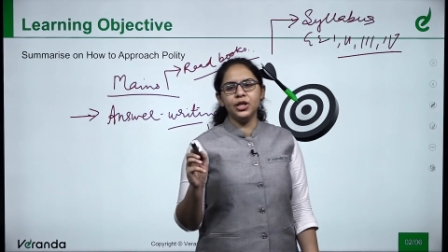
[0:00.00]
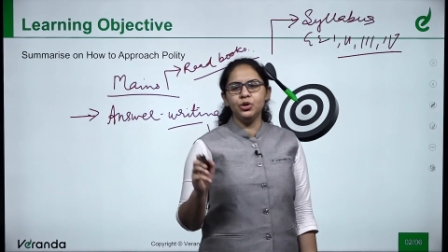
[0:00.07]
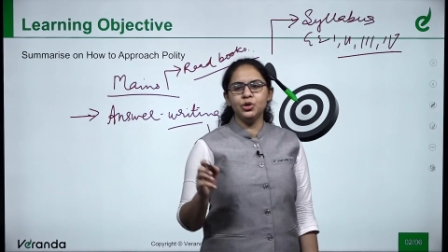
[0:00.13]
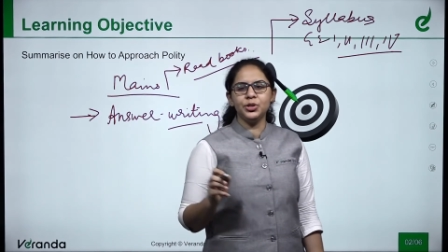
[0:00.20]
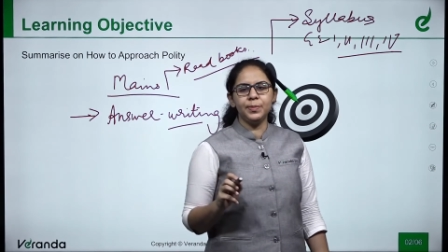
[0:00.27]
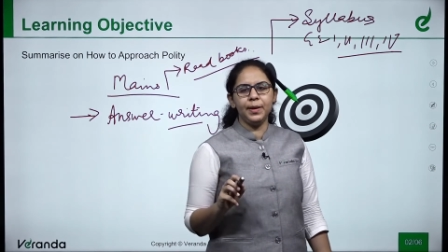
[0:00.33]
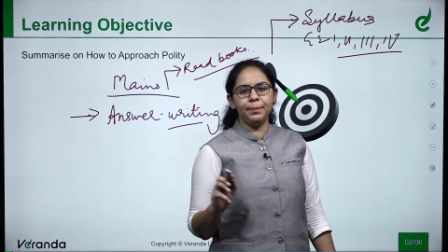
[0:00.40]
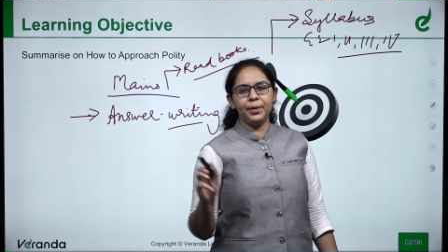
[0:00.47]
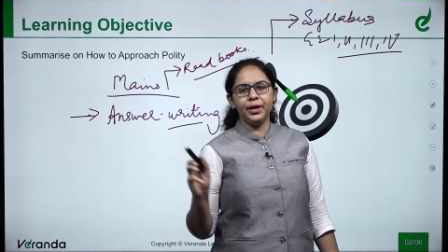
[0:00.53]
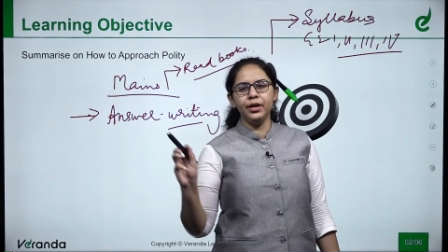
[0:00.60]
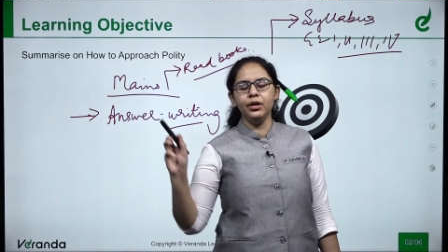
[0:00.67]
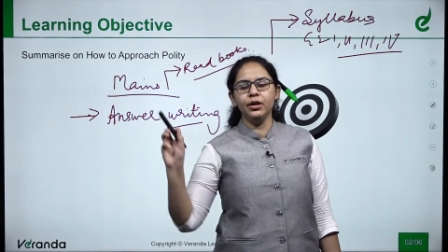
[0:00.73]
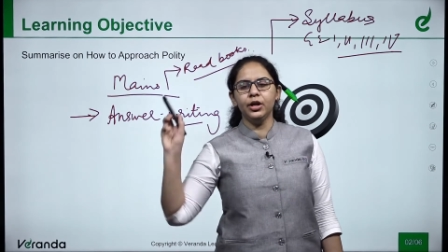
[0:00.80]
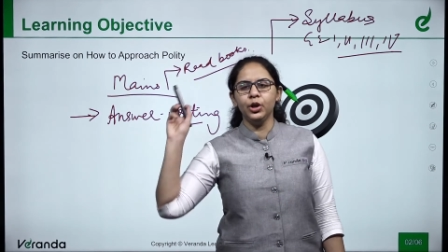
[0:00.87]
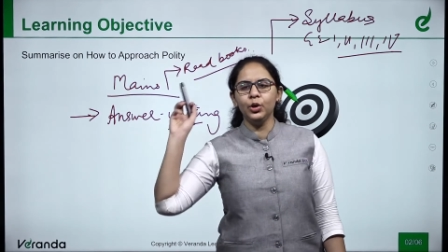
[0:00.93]
newspaper,
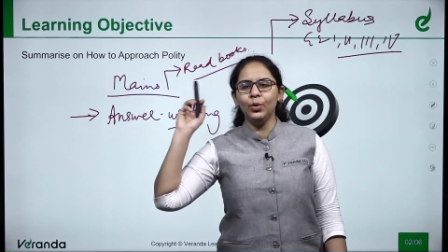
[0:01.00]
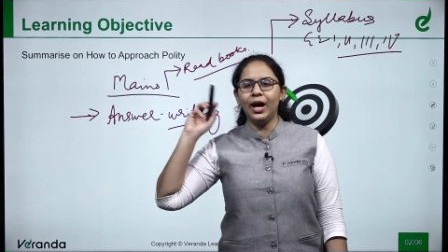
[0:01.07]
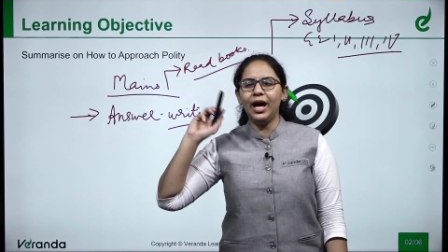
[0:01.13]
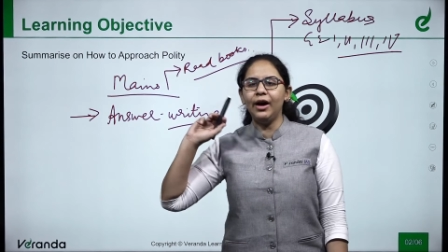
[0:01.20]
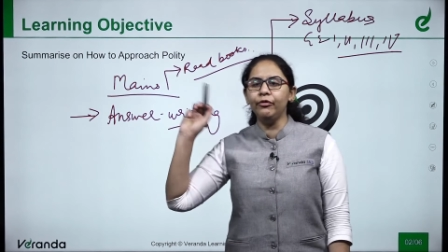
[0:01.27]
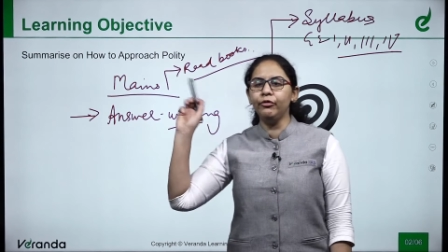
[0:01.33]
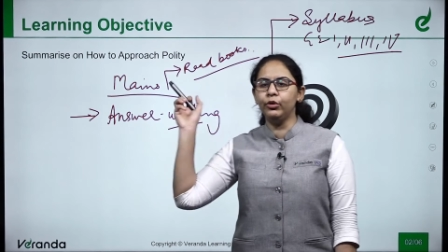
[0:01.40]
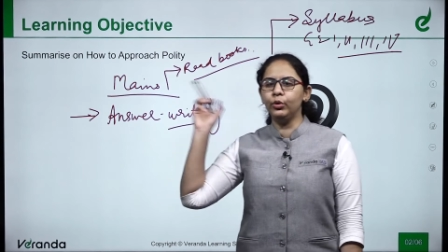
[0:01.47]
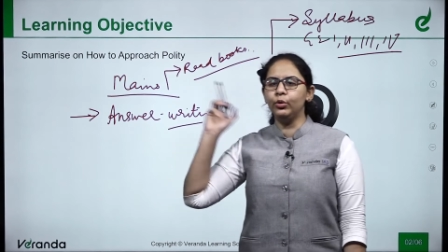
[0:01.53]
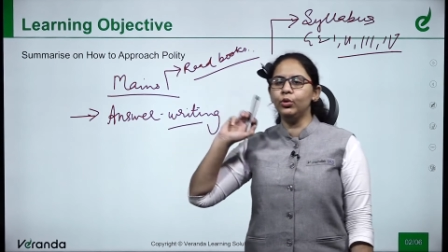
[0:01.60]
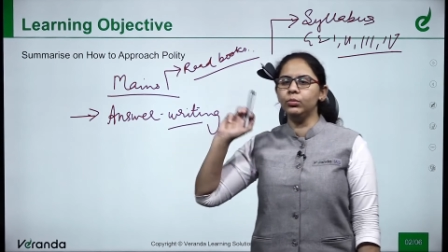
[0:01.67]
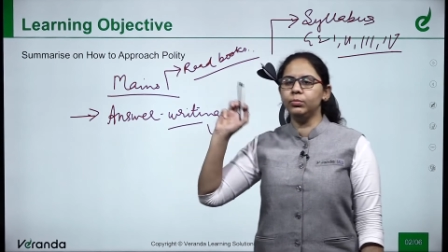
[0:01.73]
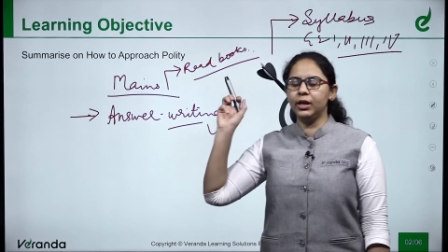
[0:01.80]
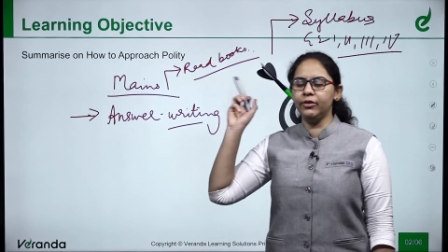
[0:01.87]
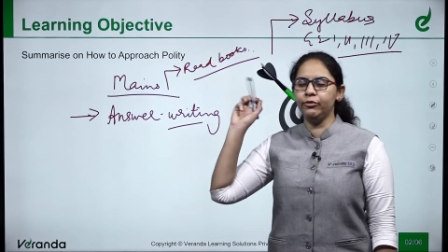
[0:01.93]
you have
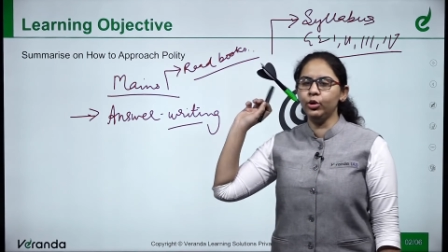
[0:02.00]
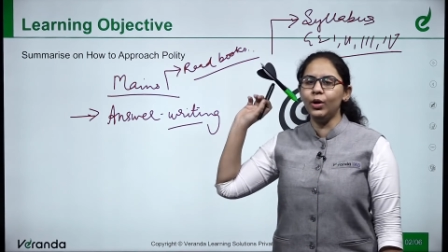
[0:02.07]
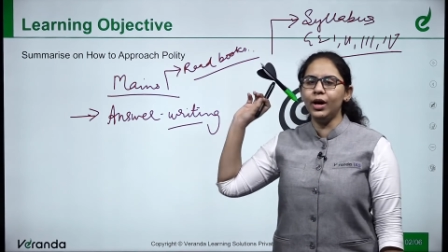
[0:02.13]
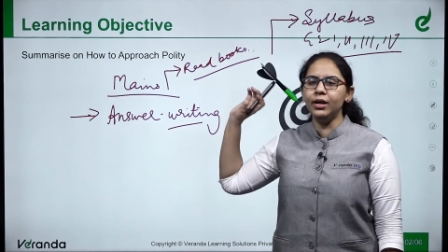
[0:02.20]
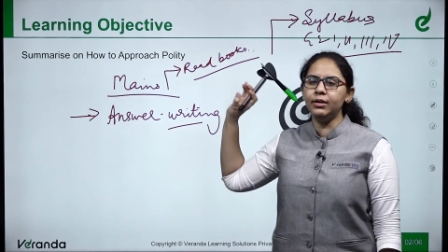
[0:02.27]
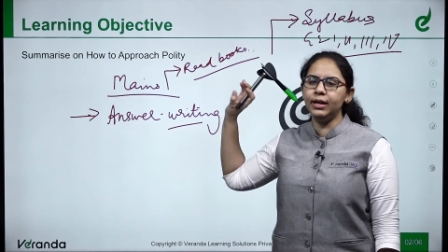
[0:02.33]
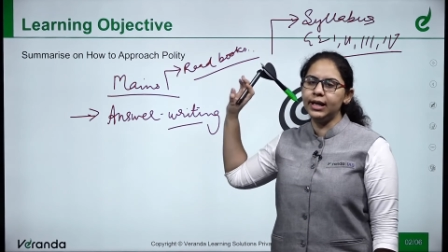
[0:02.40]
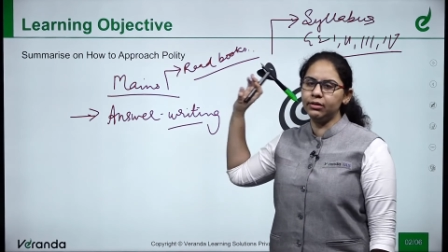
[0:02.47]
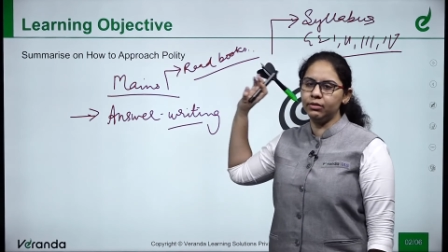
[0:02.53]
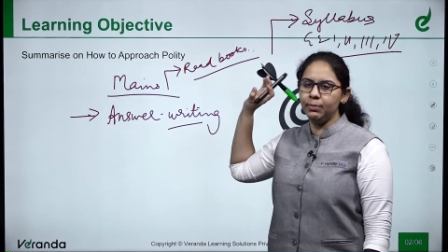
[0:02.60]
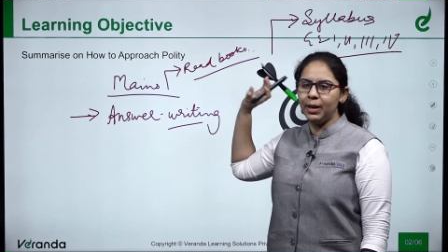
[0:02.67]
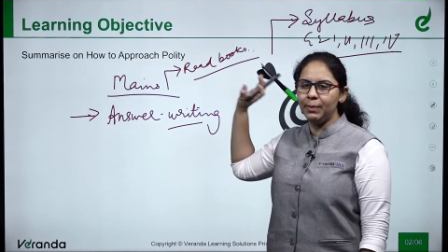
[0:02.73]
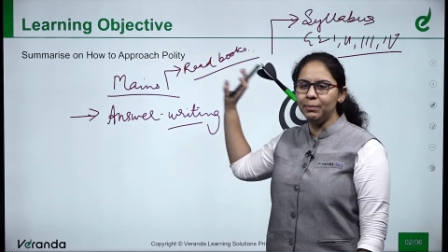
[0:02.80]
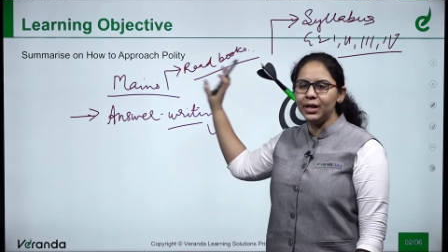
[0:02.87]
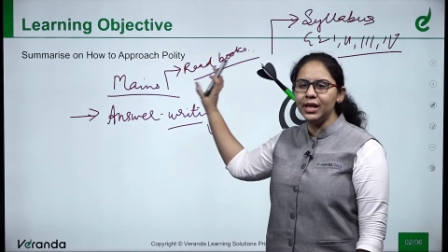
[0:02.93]
to, if you are like
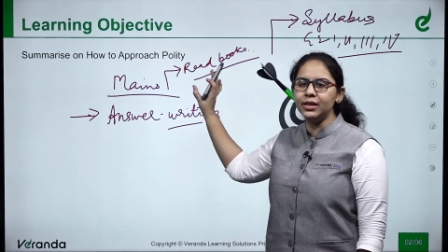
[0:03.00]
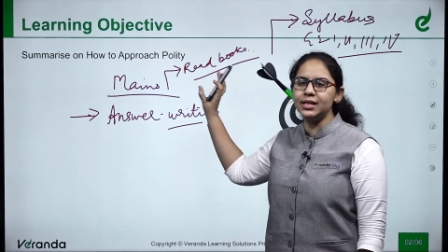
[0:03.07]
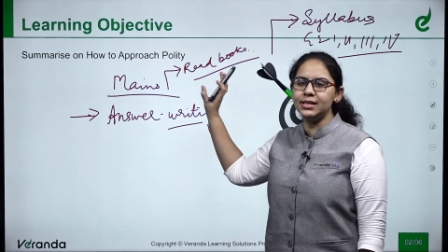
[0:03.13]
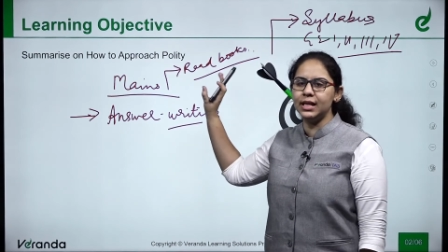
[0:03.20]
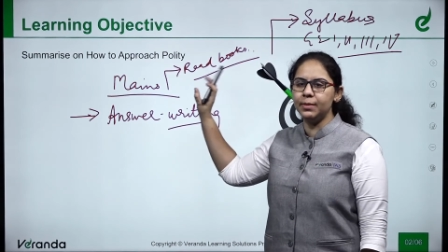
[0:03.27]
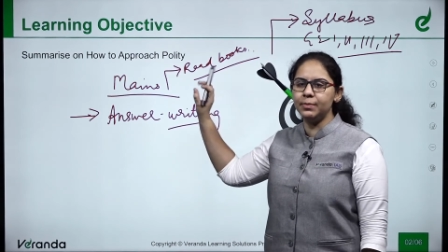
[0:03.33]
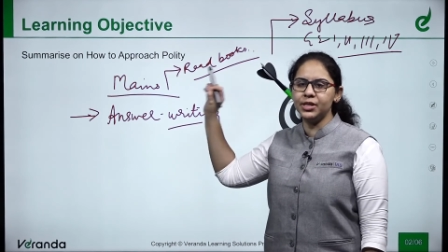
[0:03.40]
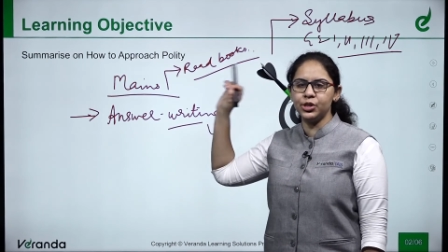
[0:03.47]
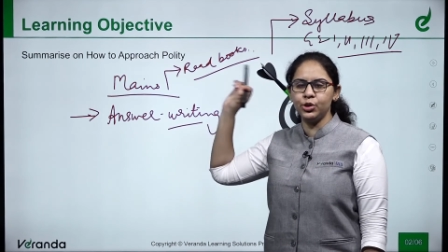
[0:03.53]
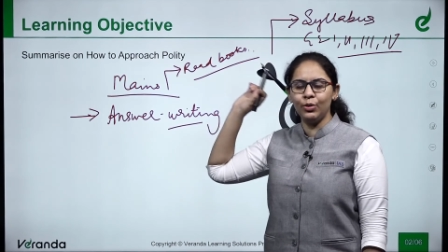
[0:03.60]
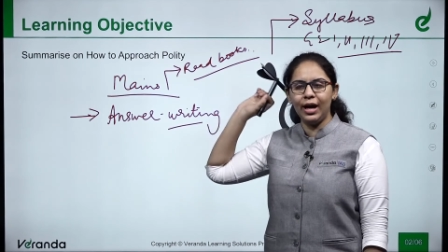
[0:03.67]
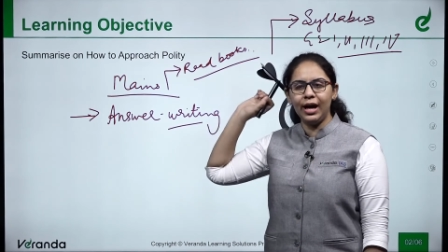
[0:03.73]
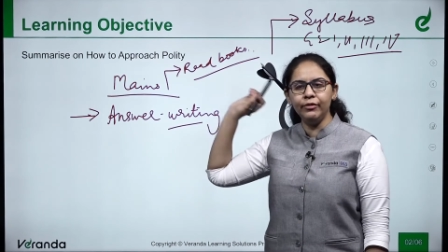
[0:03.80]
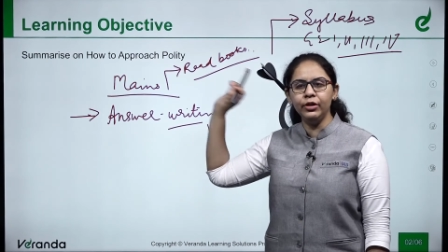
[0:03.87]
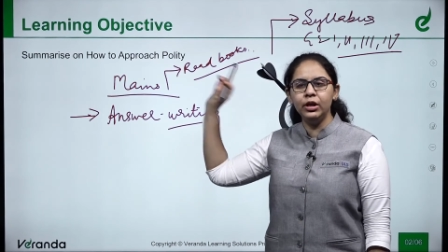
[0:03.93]
remembering the syllabus, you
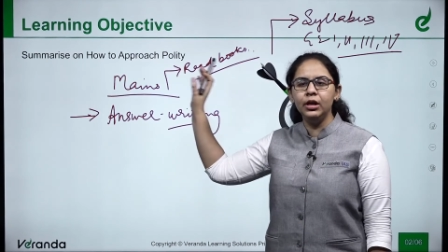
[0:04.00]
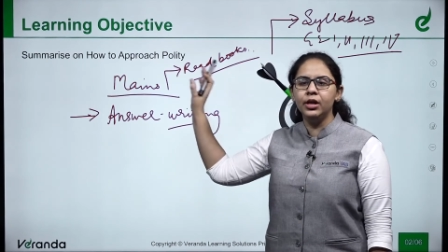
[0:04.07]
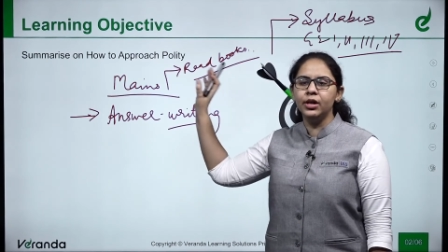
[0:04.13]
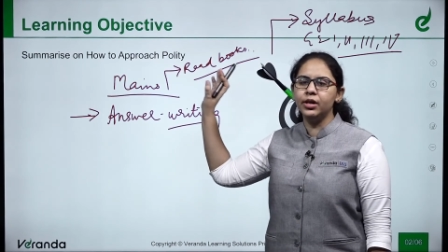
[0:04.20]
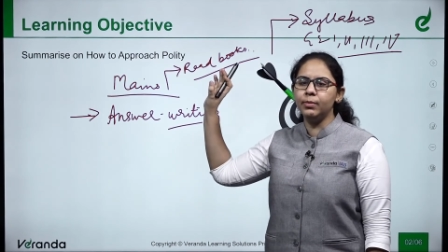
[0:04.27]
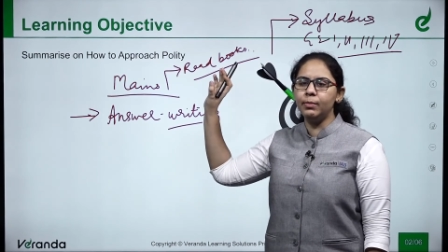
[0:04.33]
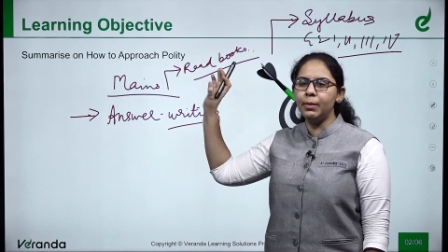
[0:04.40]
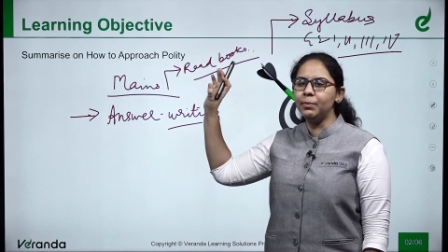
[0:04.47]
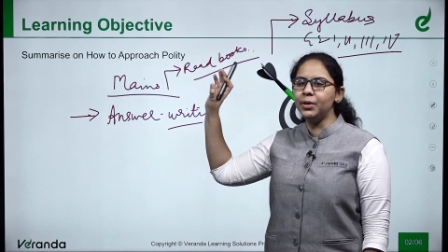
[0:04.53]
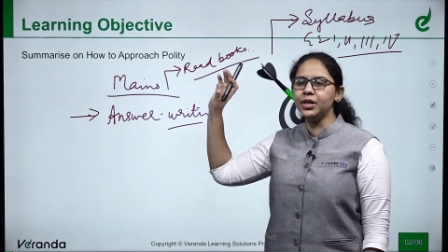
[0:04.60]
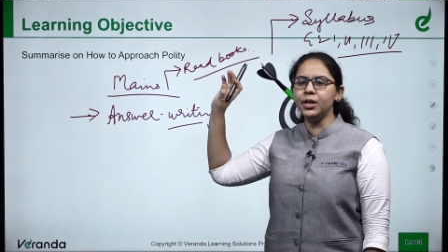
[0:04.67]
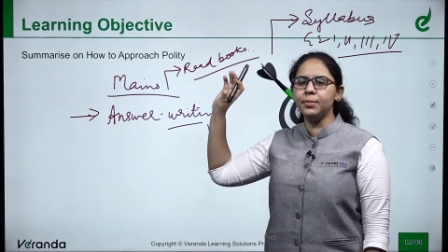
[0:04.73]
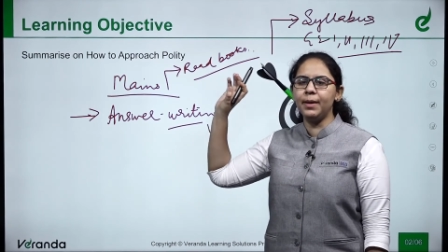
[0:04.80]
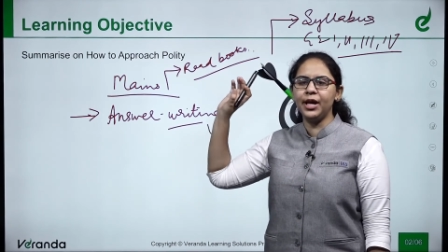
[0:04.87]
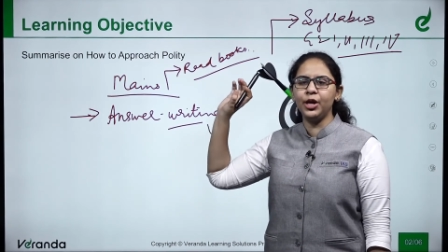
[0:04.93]
have remembered
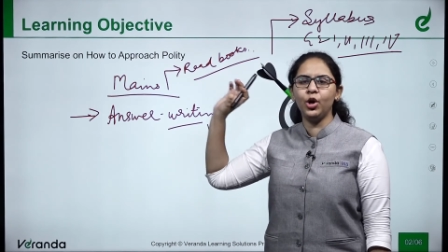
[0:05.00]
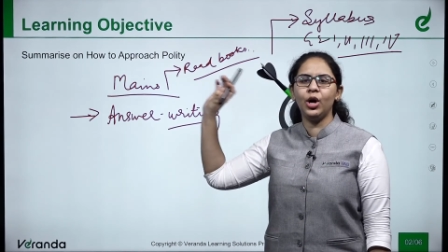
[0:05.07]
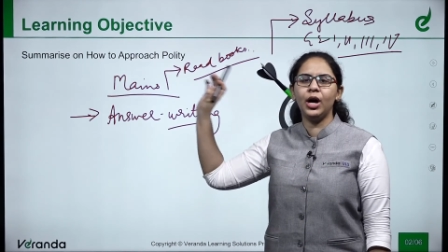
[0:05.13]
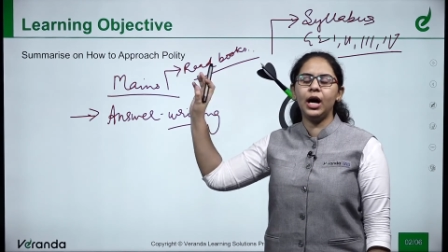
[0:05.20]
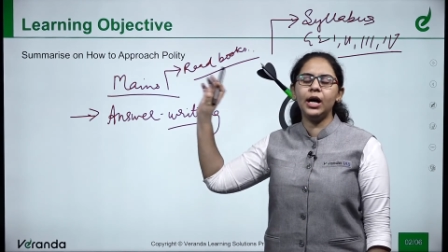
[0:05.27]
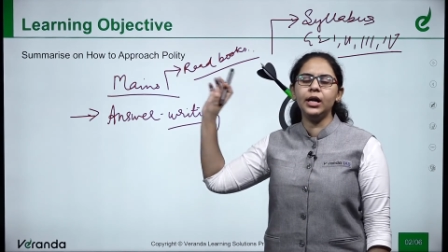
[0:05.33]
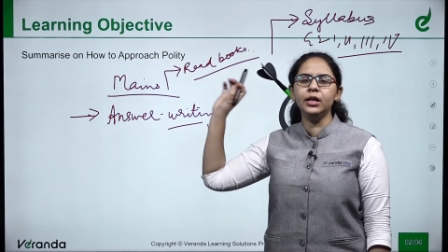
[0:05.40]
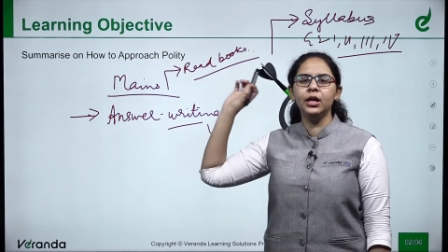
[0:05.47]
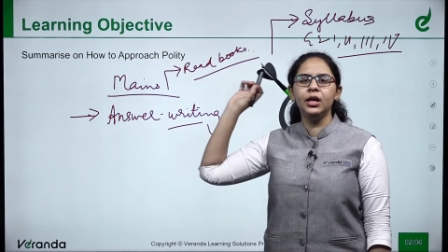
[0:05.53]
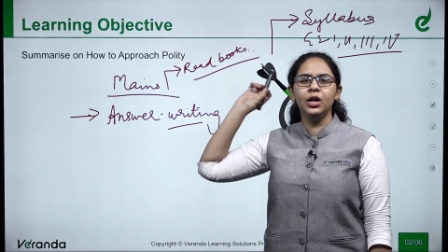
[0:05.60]
it by your heart,